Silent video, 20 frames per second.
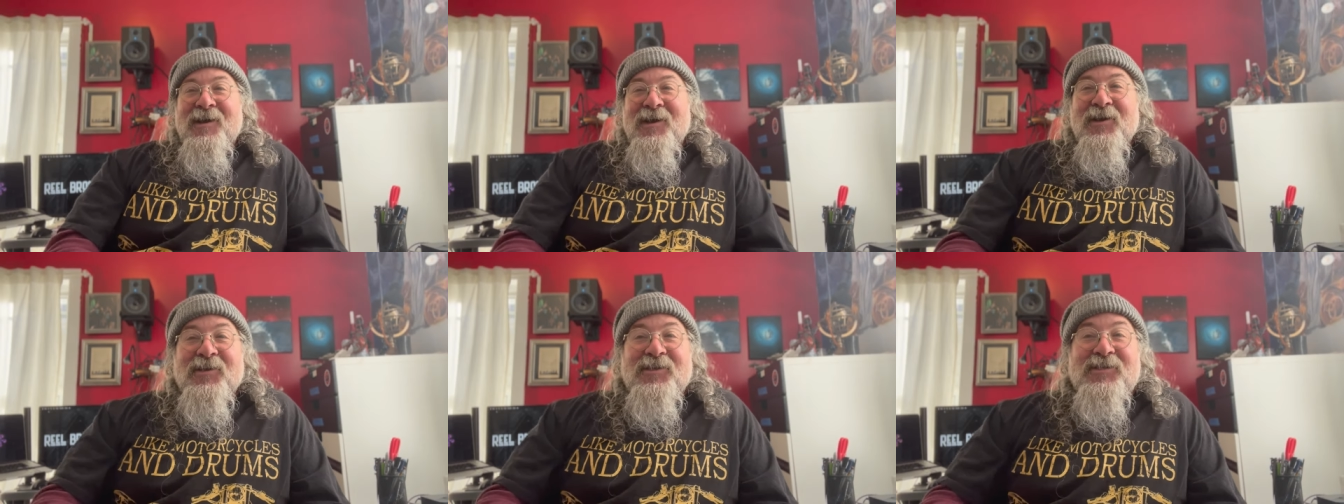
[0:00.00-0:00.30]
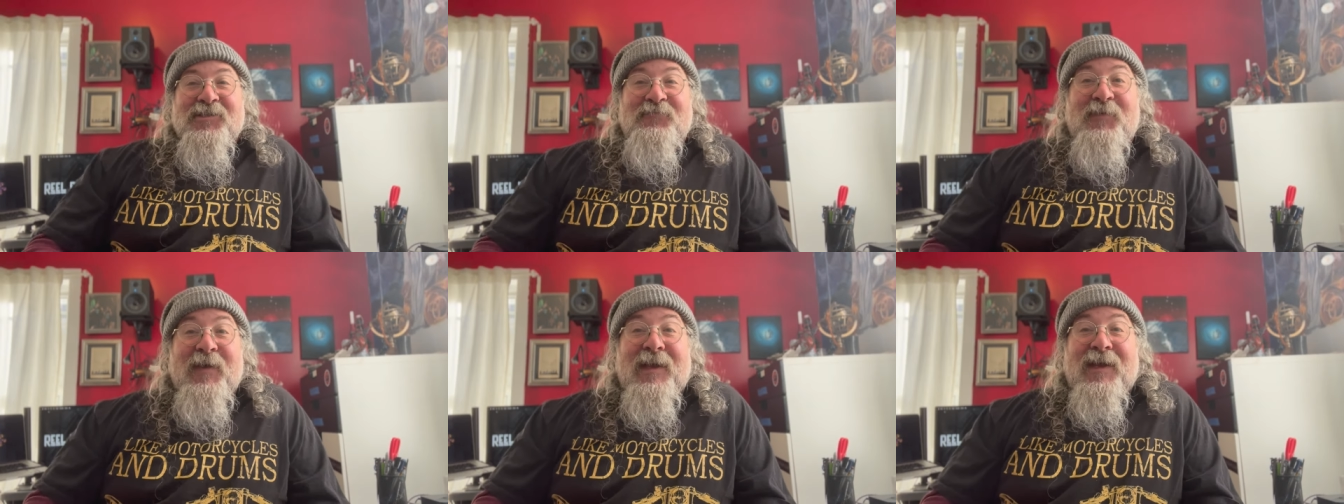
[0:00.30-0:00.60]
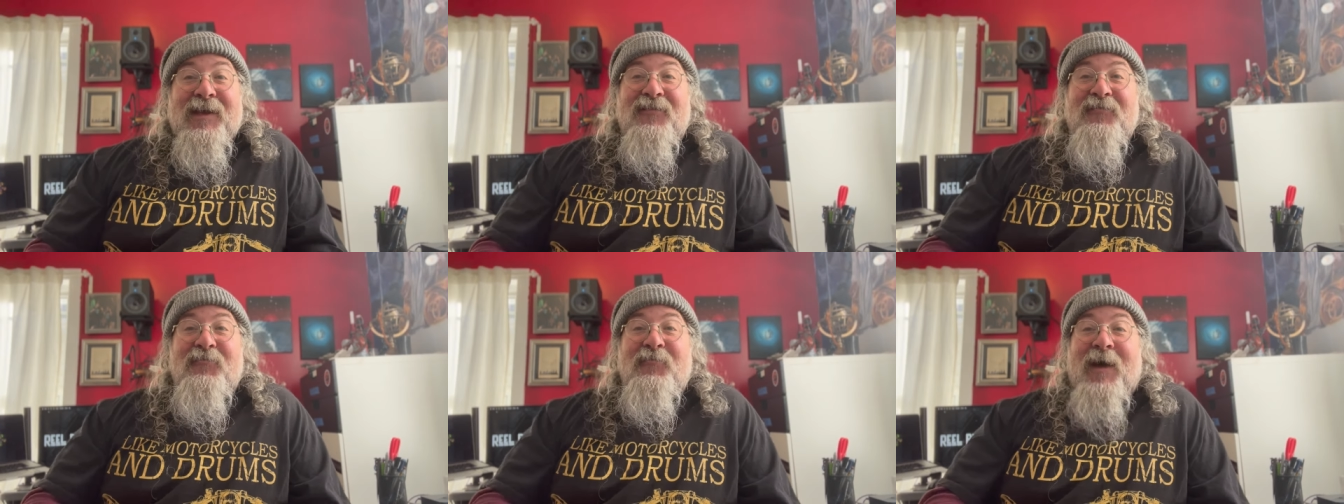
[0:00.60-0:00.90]

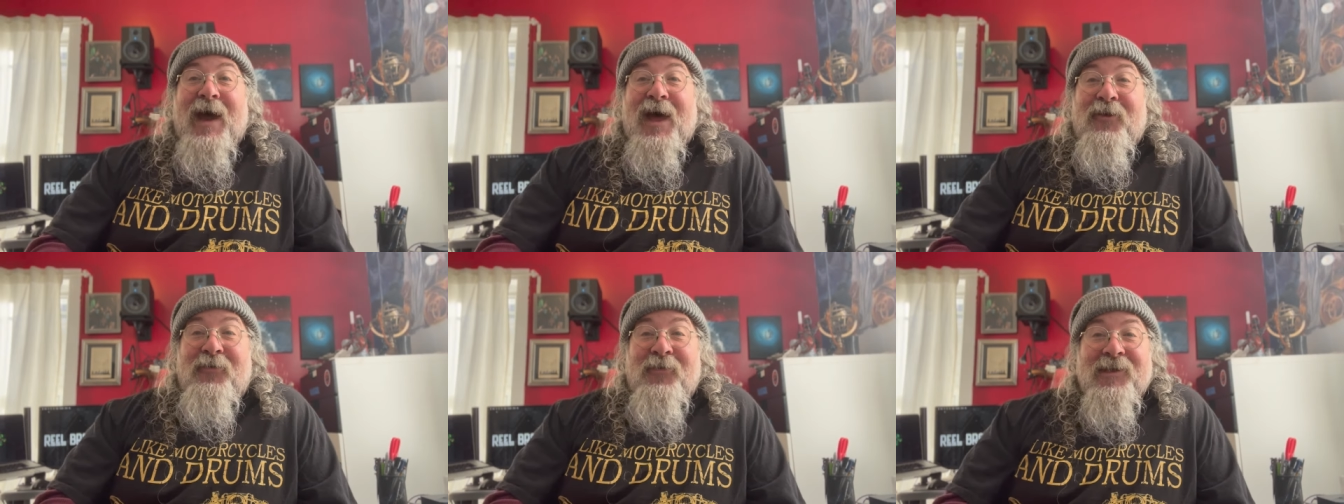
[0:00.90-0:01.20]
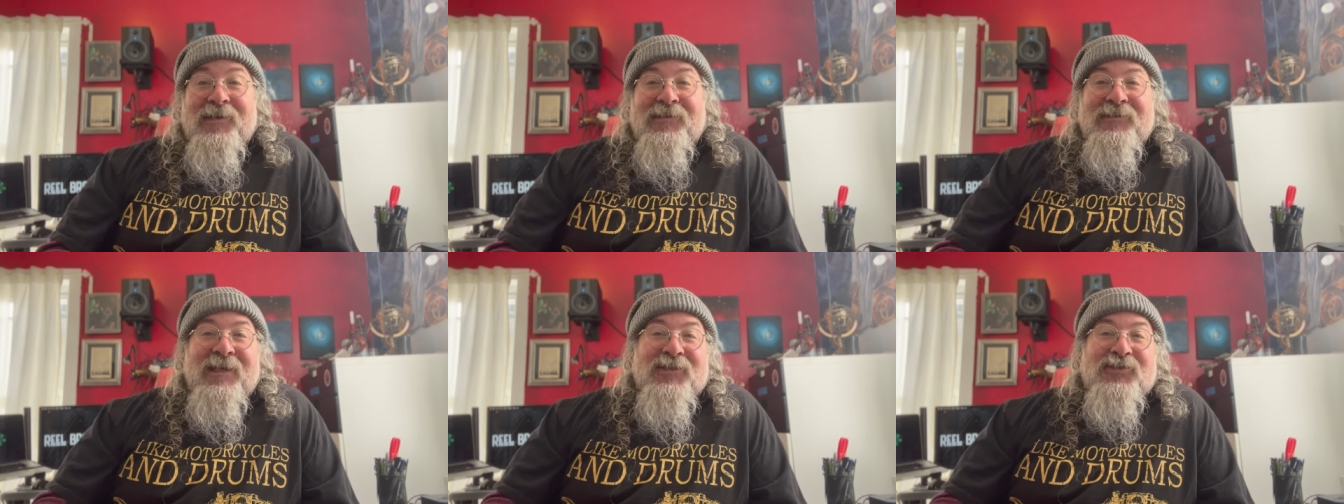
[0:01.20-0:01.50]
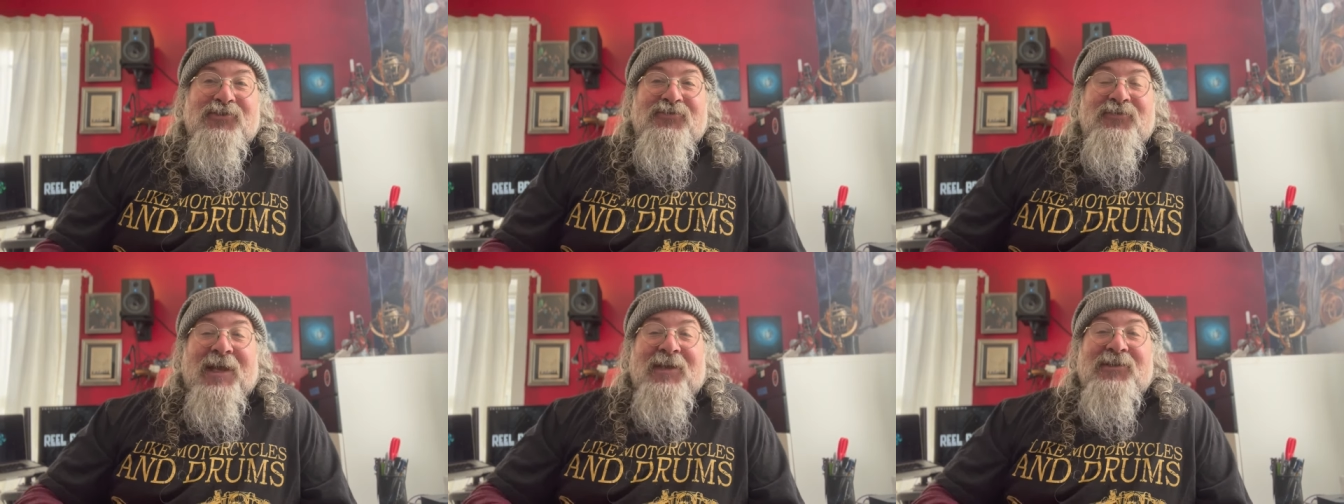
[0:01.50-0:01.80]
Speaking of batteries, let's
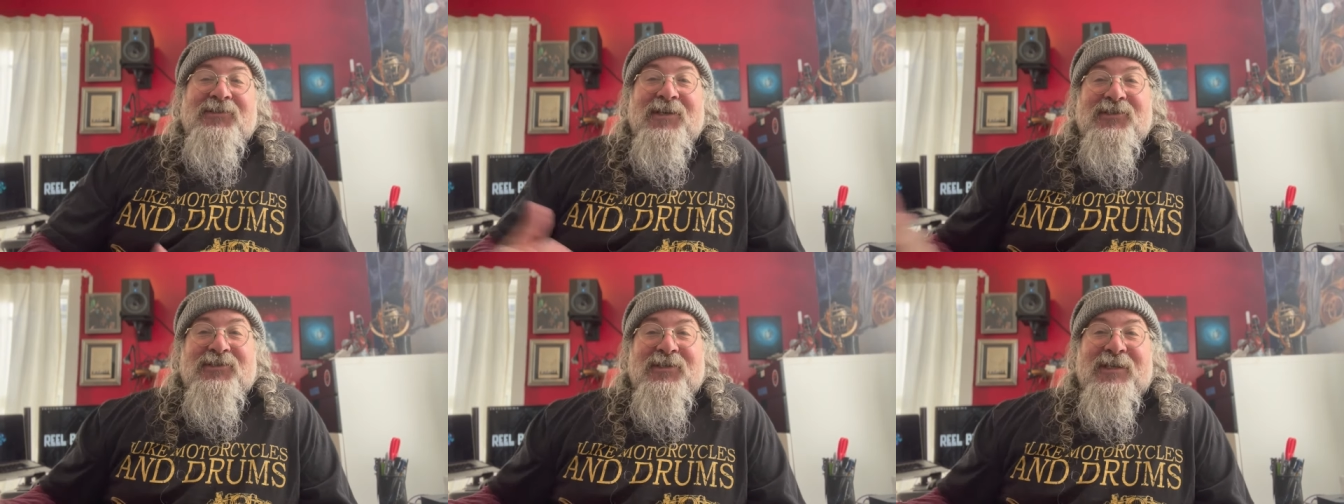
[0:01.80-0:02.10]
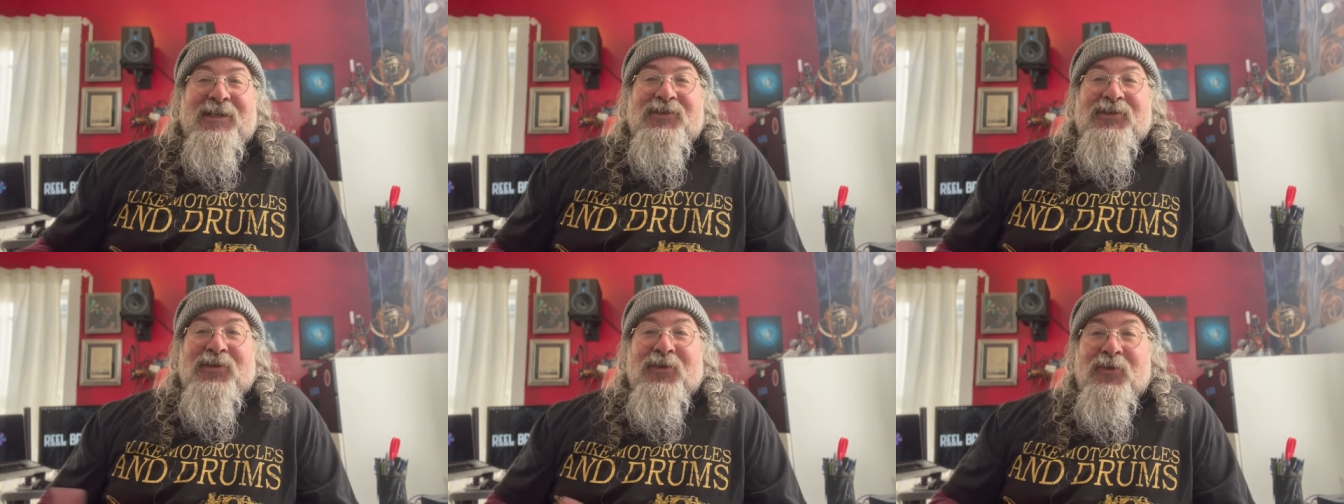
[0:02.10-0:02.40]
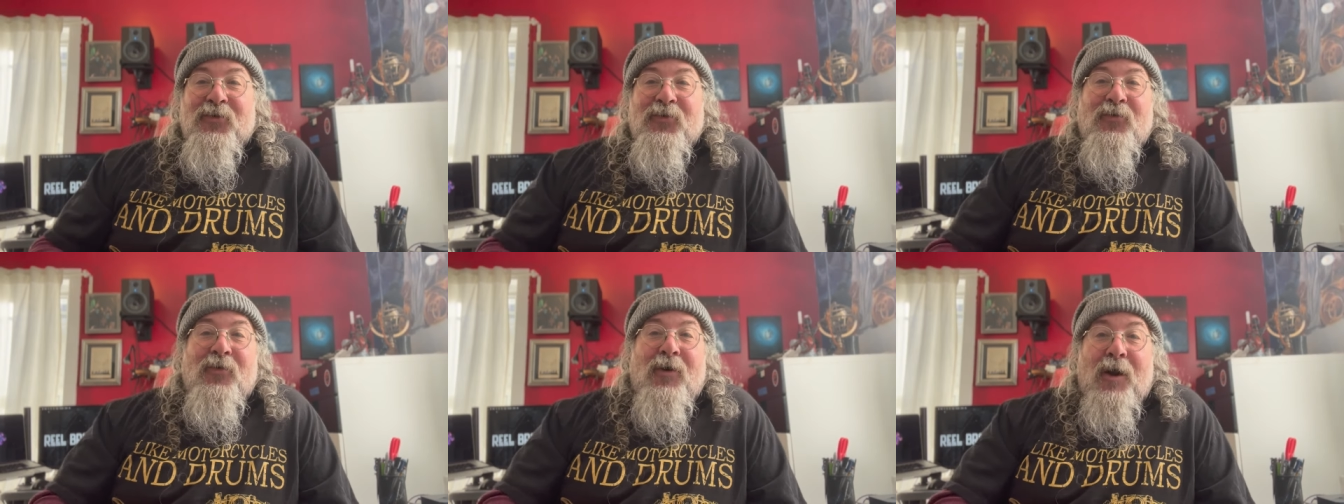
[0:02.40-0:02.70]
transition
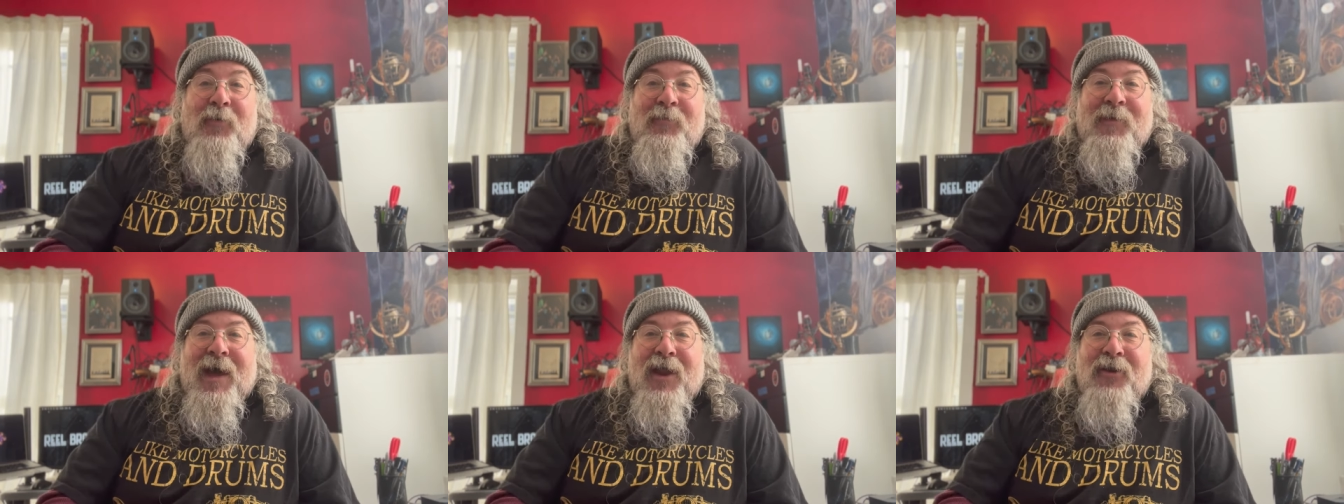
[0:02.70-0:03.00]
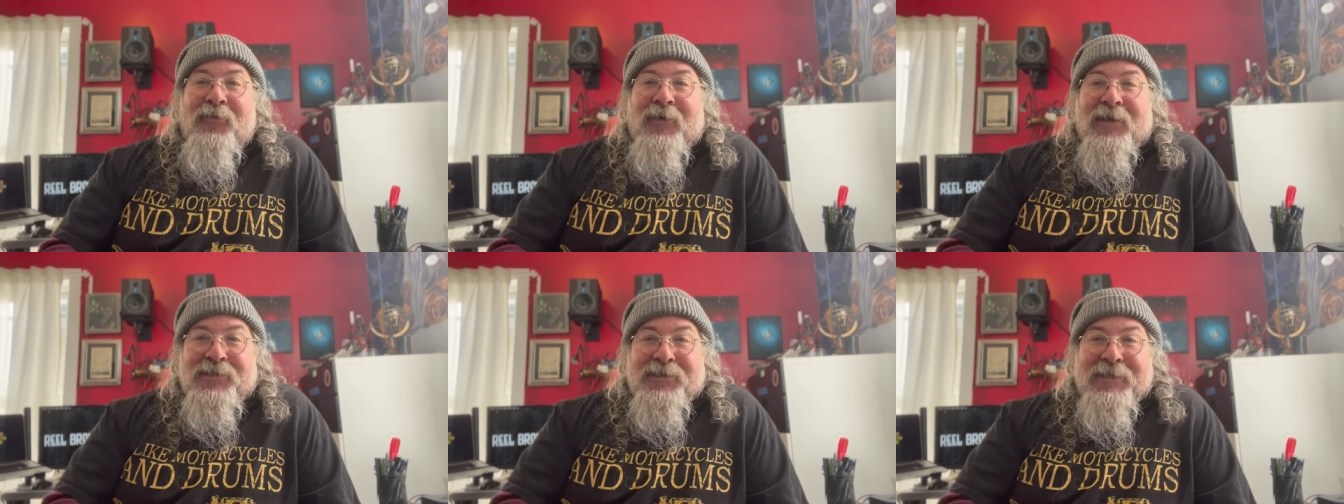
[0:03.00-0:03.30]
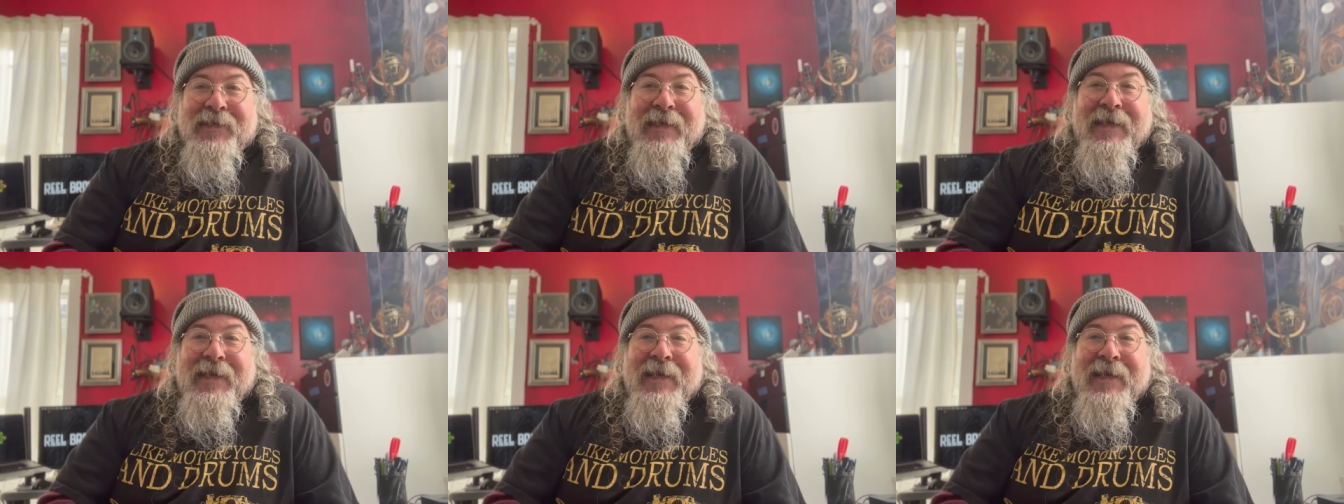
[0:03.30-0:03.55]
to our batteries.